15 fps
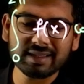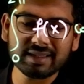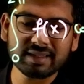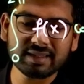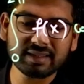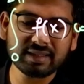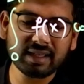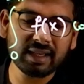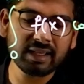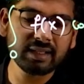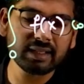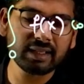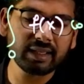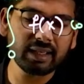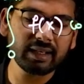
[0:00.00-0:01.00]

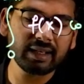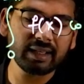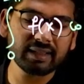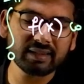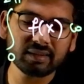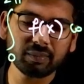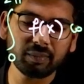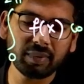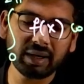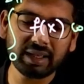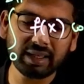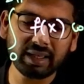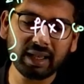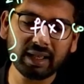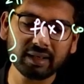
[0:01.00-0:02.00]
sin nx
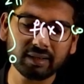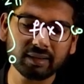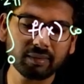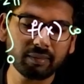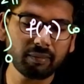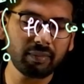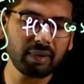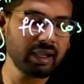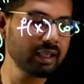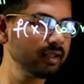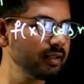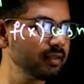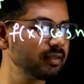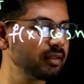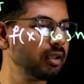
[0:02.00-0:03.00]
by n
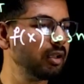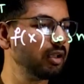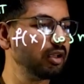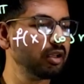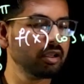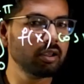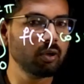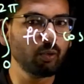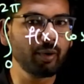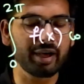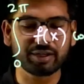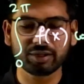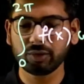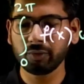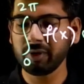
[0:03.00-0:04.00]
minus u
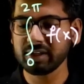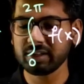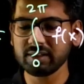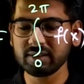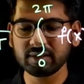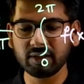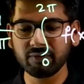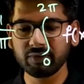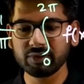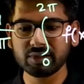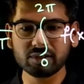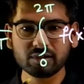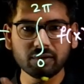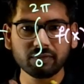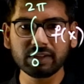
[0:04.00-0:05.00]
dash. U dash is
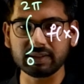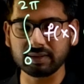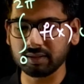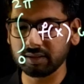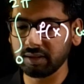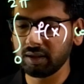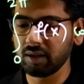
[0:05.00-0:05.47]
differentiation of this.